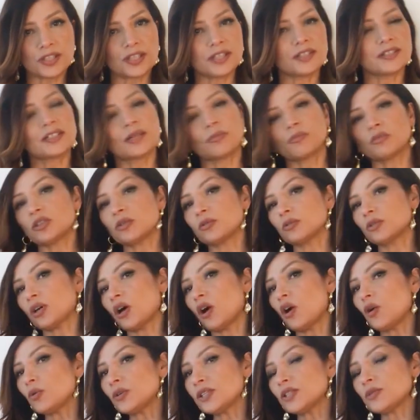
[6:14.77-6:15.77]
In the summer I
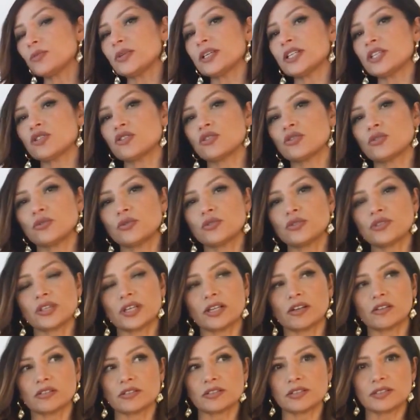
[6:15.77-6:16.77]
would always wear shoes
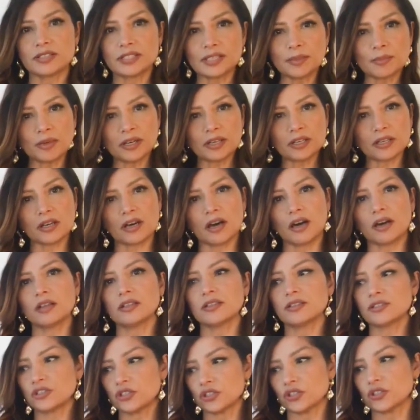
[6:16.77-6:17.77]
that are a similar
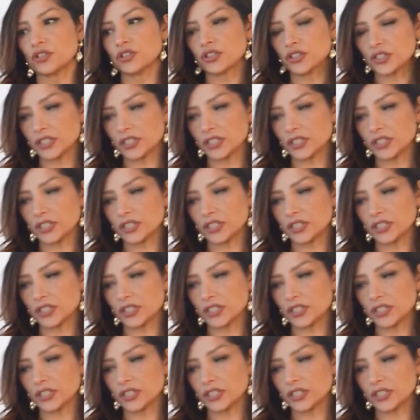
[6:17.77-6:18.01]
color to your